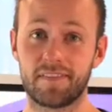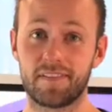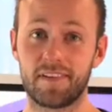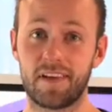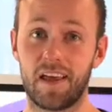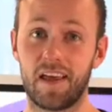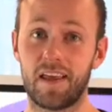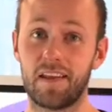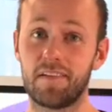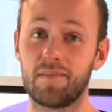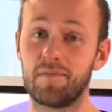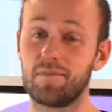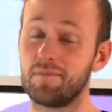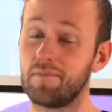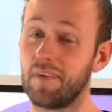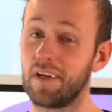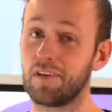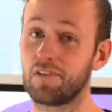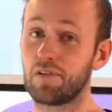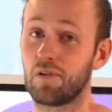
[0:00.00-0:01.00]
and
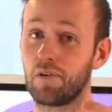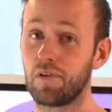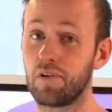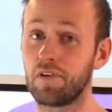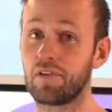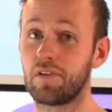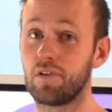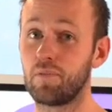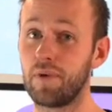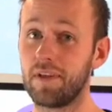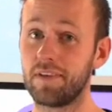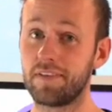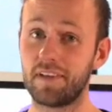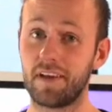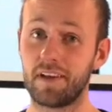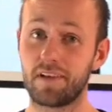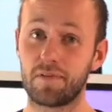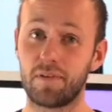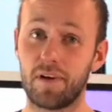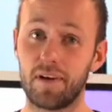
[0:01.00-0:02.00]
make sure not to miss
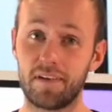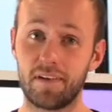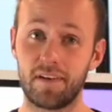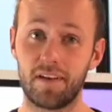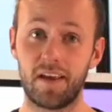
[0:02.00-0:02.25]
that one.